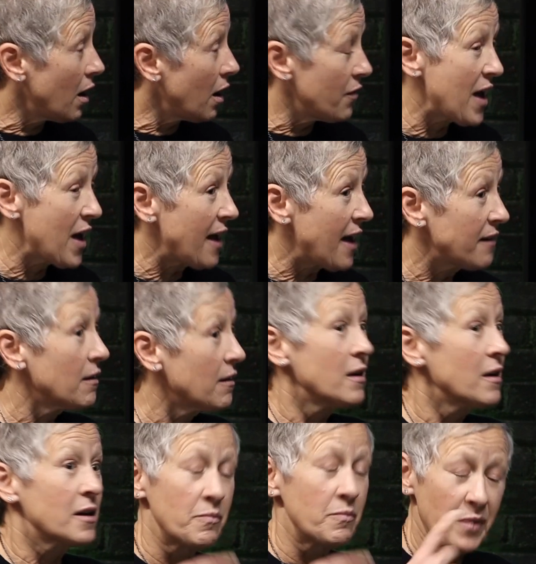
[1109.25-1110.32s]
That
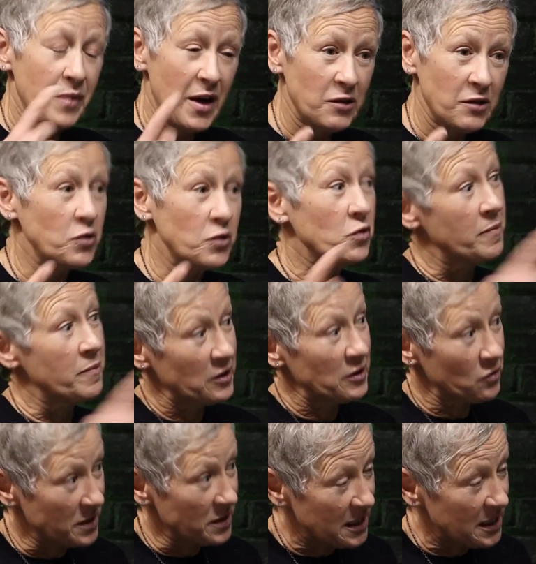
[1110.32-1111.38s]
combined with going back
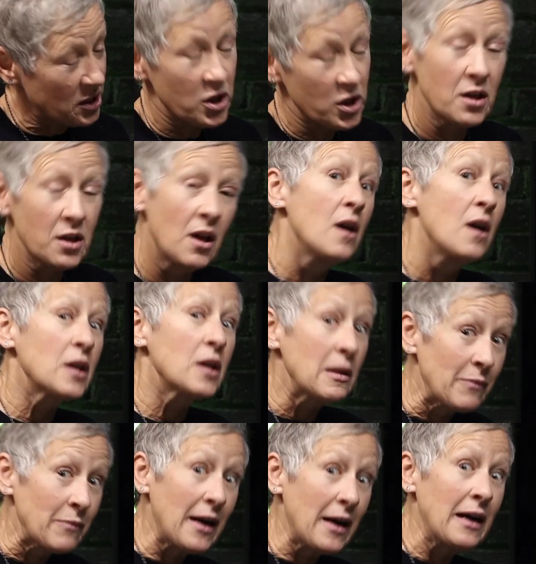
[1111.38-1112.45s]
to our kitchen,
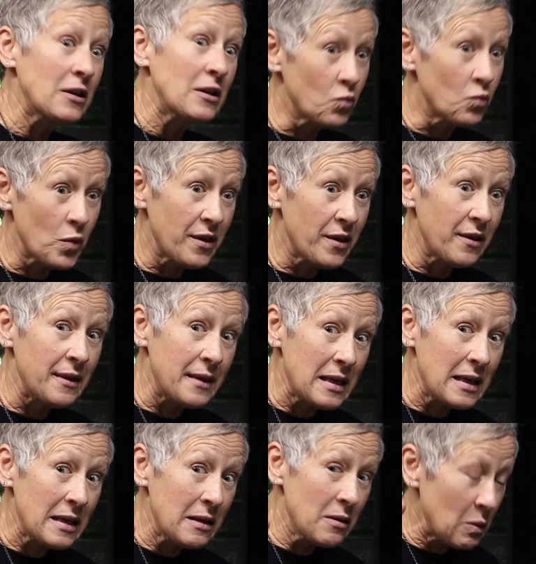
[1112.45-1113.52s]
combined with
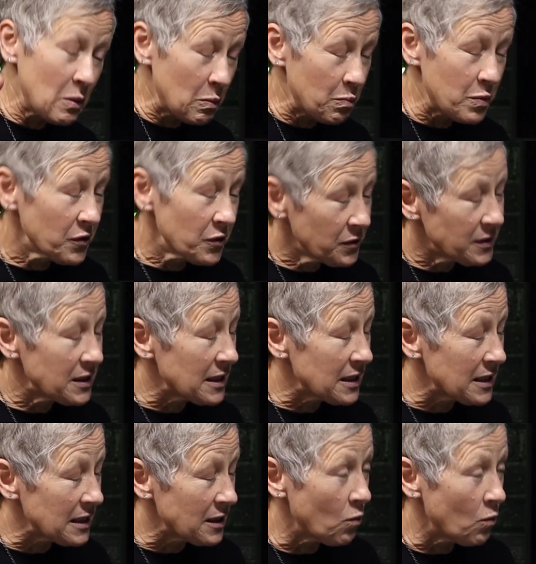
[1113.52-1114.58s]
the
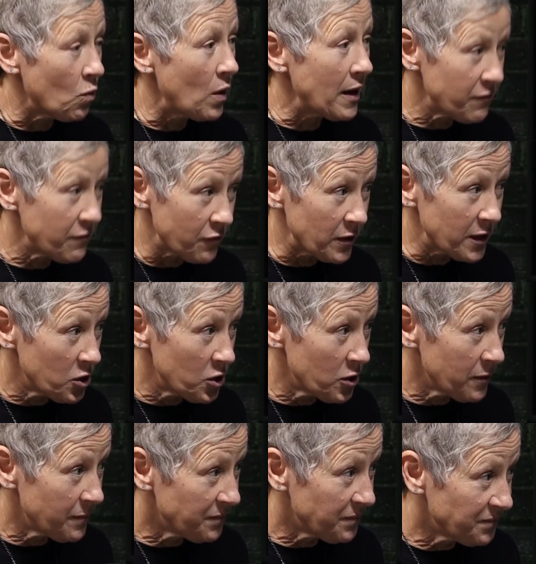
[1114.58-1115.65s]
built-in wine
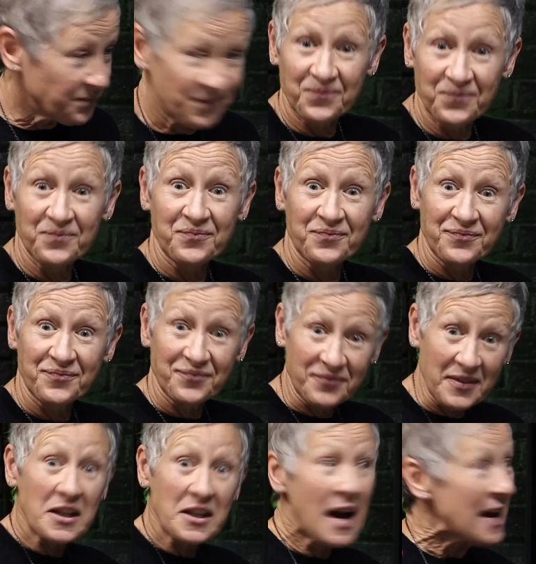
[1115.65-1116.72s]
fridge,
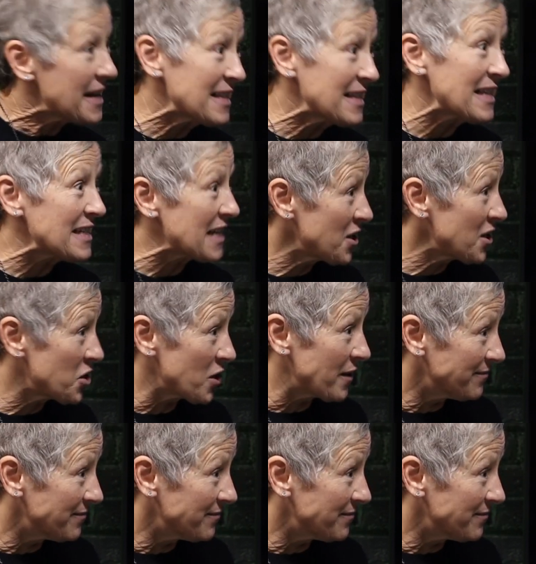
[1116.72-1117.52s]
got his attention.